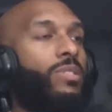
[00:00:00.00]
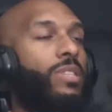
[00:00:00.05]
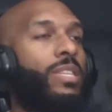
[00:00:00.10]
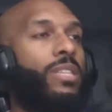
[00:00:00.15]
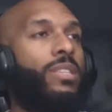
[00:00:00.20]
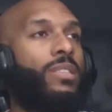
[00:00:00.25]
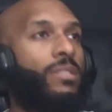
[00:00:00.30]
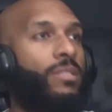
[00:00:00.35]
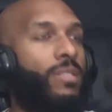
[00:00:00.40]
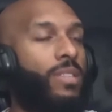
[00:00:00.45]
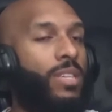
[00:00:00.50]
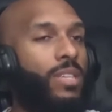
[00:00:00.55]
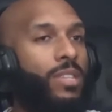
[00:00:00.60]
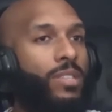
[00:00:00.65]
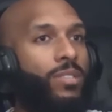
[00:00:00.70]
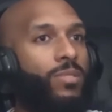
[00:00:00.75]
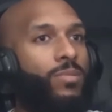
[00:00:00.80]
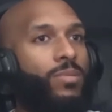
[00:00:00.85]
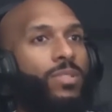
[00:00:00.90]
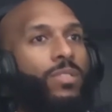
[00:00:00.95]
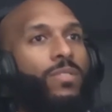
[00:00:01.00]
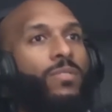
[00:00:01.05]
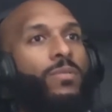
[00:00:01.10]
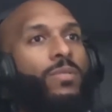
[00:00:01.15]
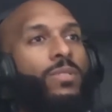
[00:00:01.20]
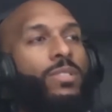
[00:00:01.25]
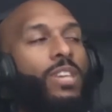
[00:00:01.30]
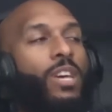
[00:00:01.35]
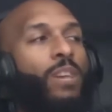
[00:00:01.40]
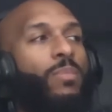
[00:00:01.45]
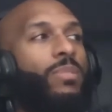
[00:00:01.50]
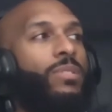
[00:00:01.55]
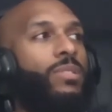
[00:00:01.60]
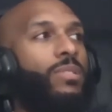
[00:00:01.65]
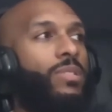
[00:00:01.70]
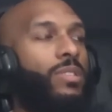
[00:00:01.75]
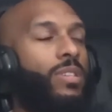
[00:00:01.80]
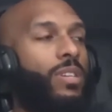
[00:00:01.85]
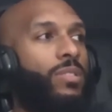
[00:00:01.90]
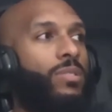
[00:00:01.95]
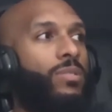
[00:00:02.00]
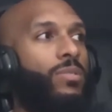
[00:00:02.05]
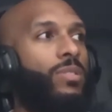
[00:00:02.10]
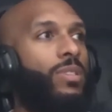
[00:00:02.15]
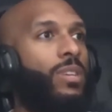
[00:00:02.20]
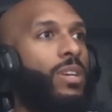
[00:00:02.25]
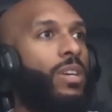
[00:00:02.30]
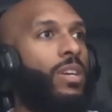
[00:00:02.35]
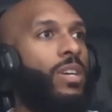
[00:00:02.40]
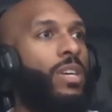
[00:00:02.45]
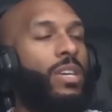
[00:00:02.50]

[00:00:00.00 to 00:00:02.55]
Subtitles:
look at the history of what's happened in this country.